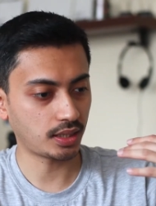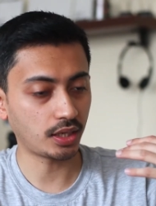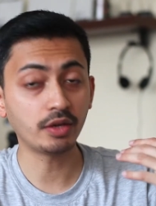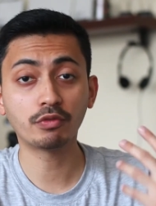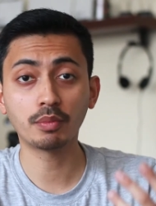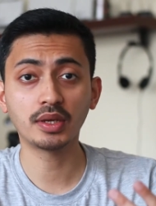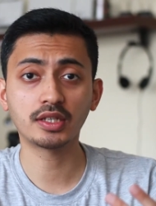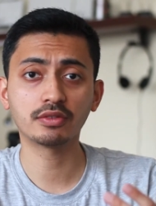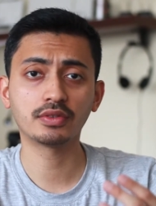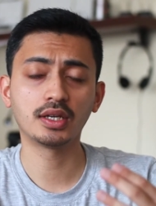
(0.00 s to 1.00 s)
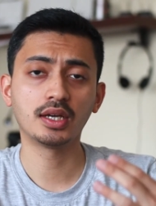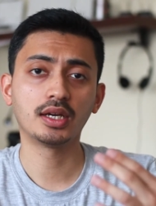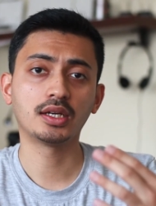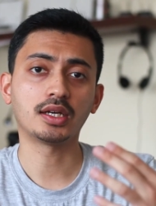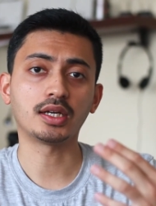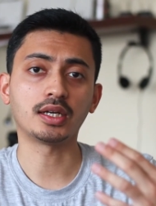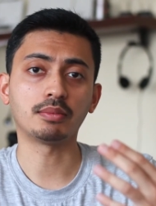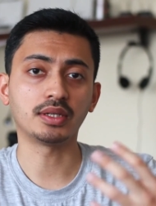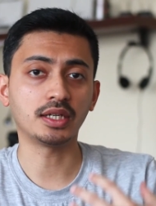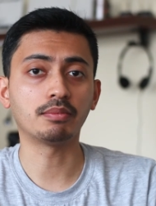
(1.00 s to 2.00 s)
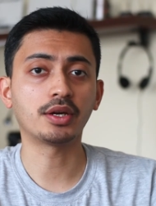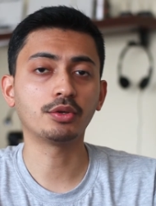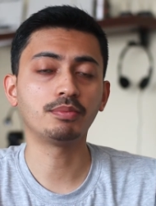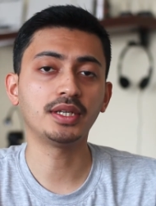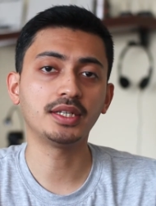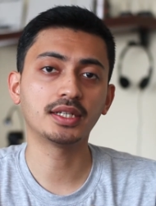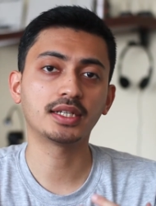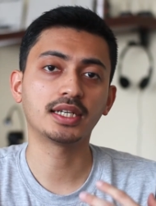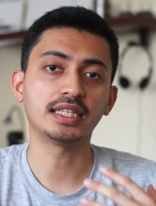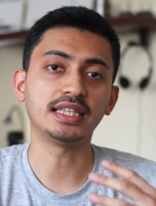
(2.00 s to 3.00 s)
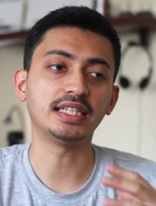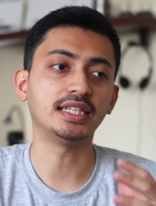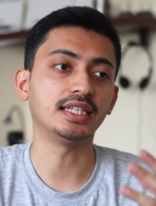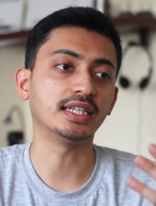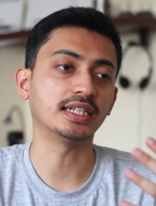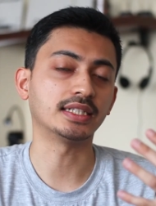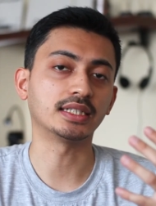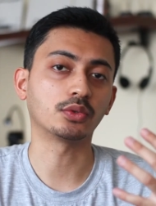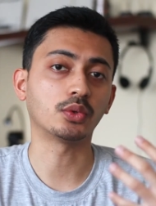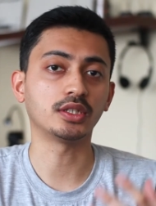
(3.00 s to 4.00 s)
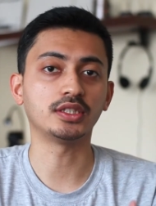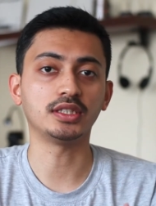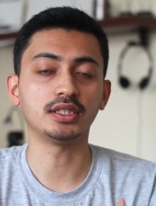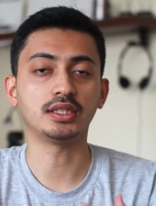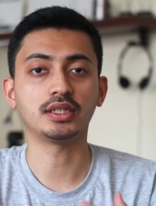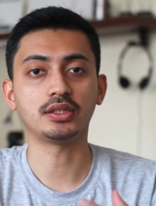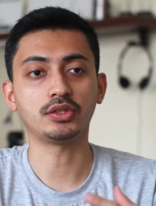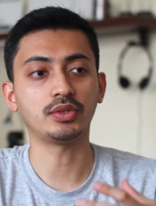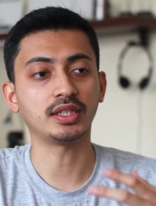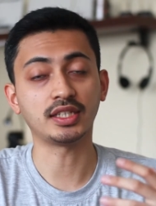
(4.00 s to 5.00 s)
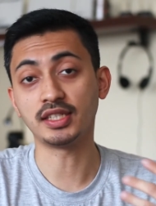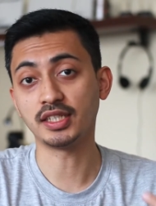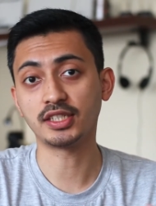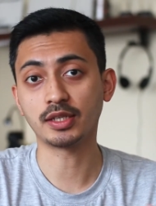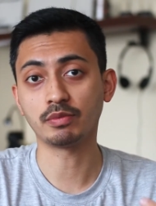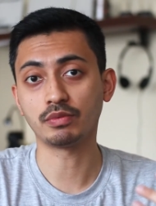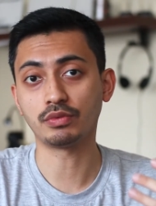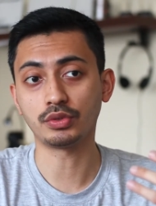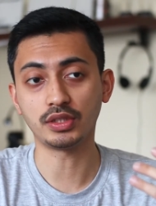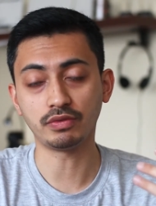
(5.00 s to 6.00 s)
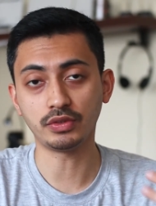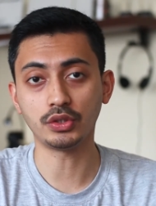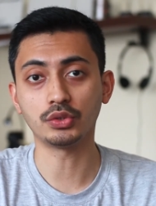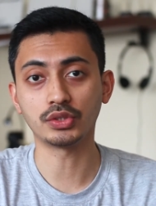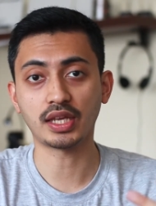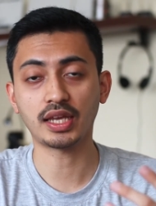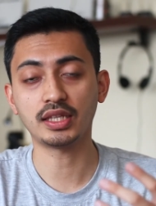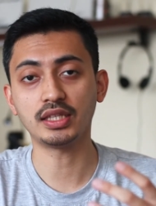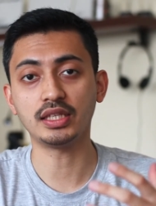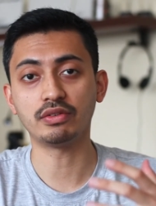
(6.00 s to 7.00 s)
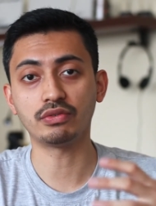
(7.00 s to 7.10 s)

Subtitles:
informative, but in my opinion the quality during the daytime for the videos and the